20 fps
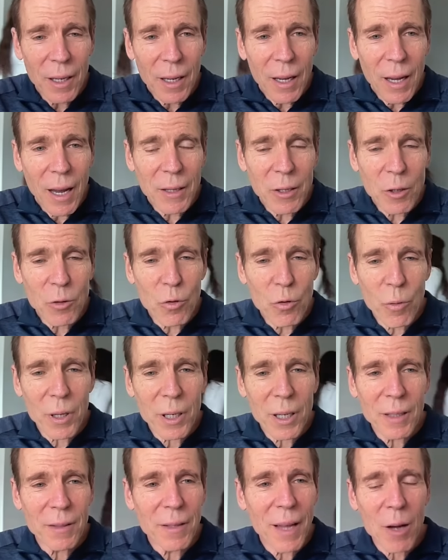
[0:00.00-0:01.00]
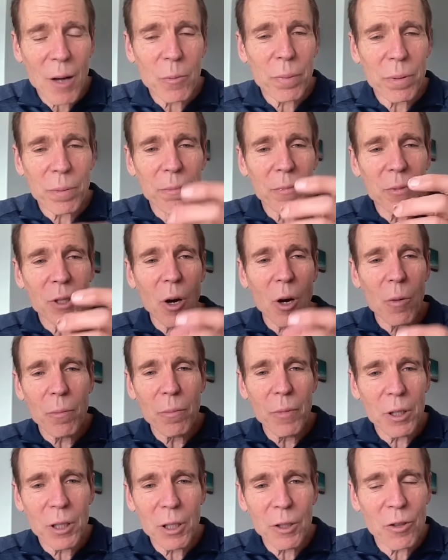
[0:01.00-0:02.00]
And they're drinking down, you know,
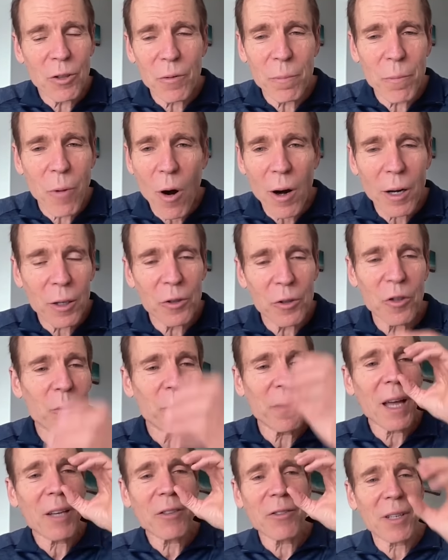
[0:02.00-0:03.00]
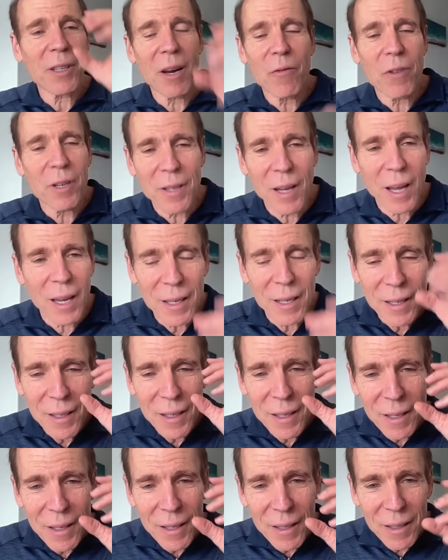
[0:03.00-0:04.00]
millions of particles of plastic every day.
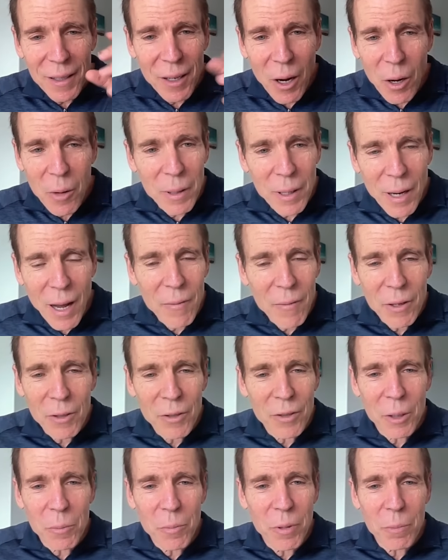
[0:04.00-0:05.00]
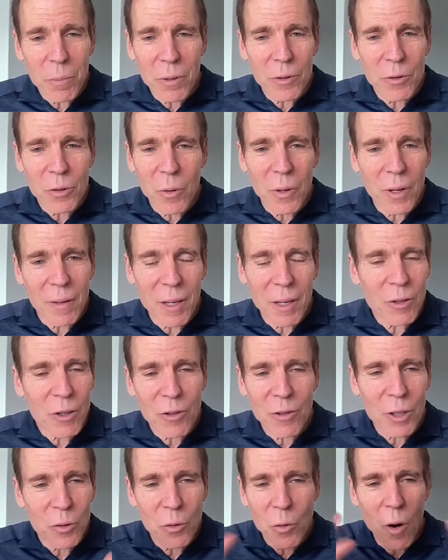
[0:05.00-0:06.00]
You know, I mean, obviously people are doing, they're
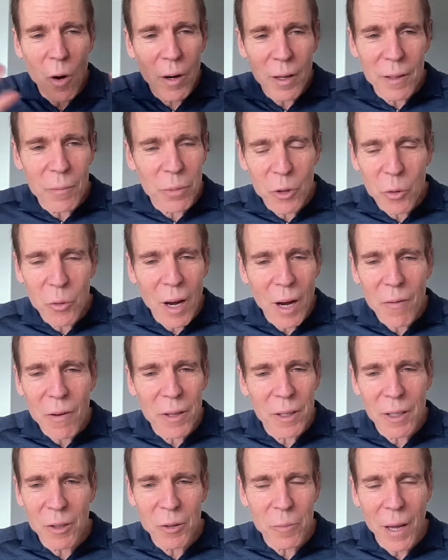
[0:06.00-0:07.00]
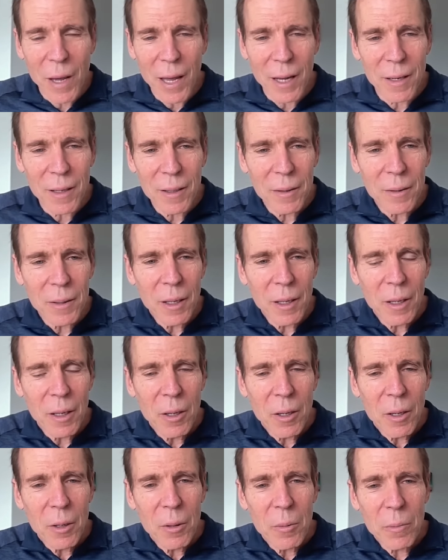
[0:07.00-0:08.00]
just ignoring, doing everything that's bad.
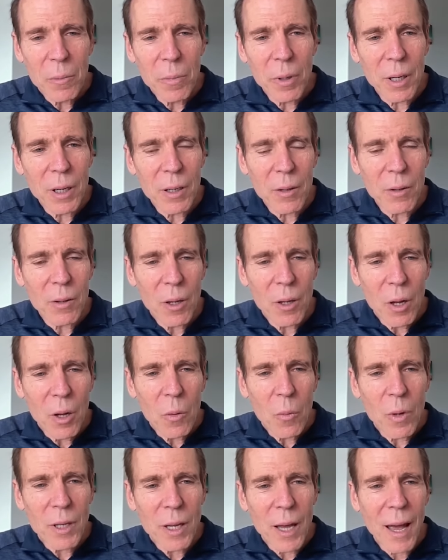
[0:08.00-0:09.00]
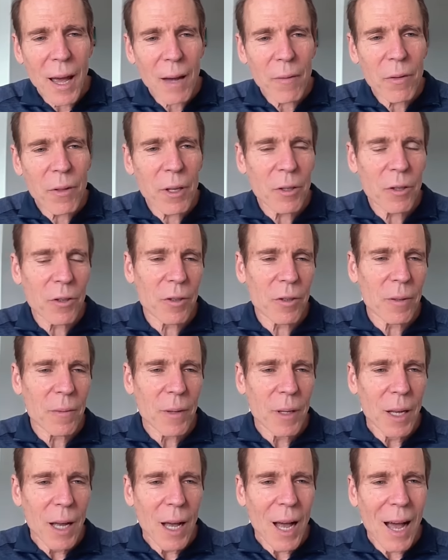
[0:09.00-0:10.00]
But when you have this
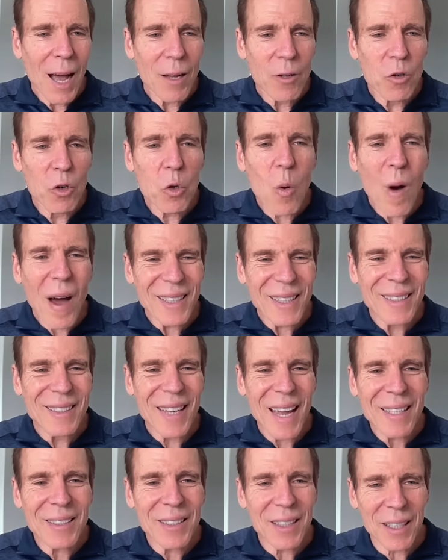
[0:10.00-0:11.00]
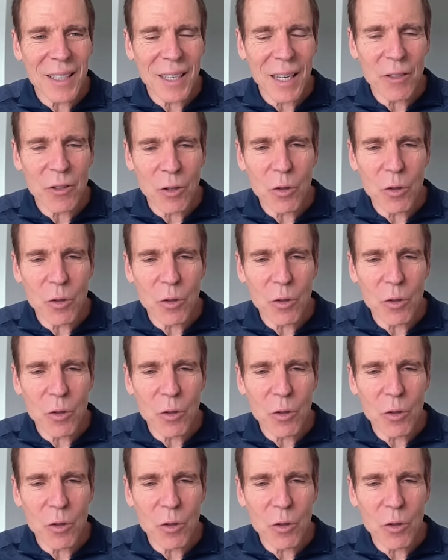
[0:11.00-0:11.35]
new identity as a